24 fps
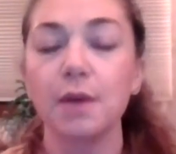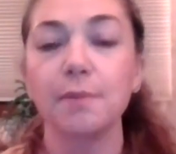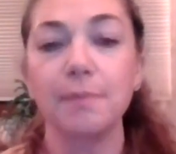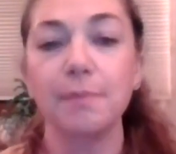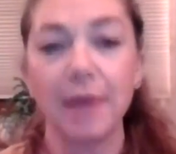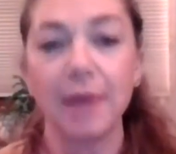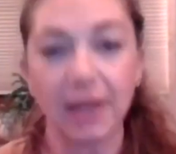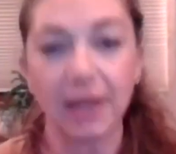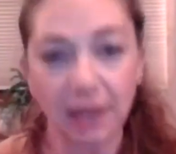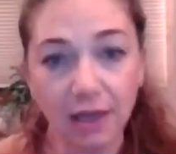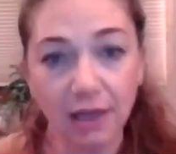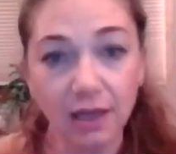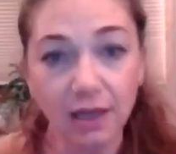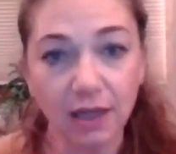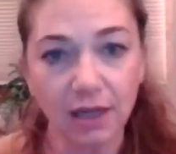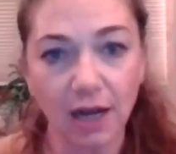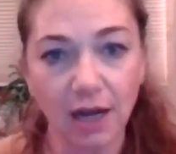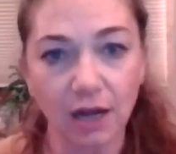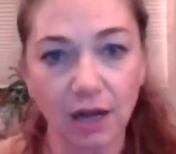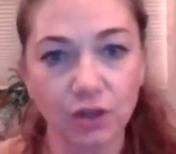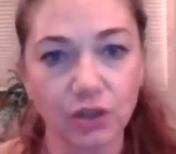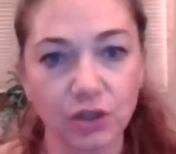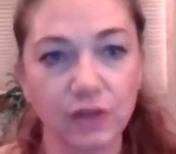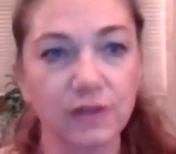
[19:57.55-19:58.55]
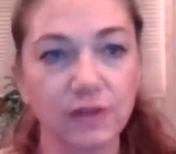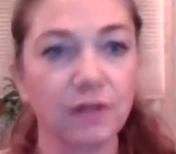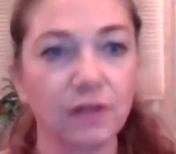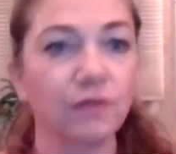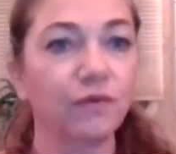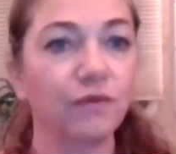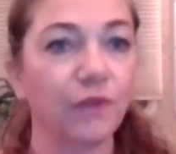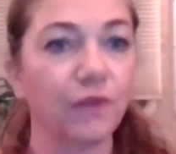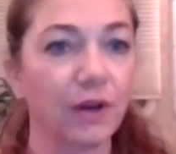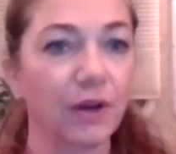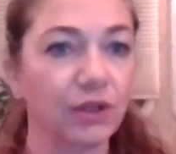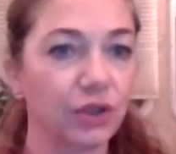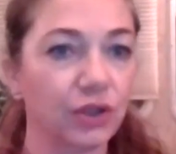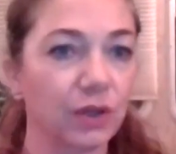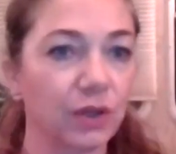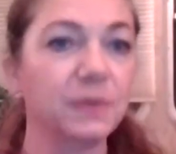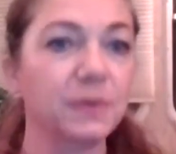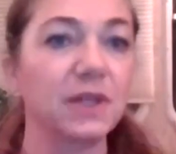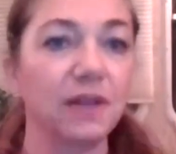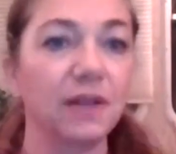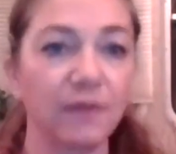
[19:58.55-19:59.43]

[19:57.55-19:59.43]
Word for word: making connections and friendships,